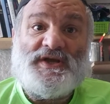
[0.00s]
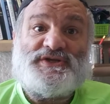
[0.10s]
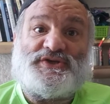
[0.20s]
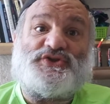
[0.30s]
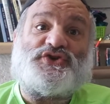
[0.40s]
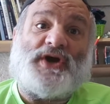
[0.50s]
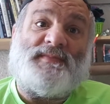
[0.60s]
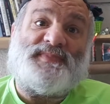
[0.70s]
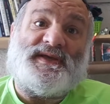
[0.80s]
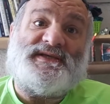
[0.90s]
So
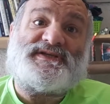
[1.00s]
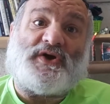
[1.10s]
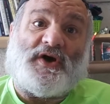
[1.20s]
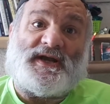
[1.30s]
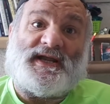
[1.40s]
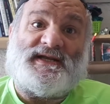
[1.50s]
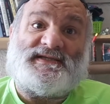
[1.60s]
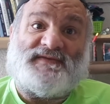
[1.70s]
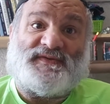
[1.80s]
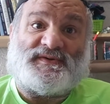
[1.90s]
Trump is caught in a
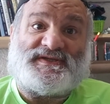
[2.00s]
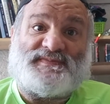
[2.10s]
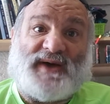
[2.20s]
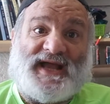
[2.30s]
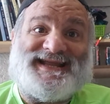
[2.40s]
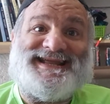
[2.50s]
difficult spot.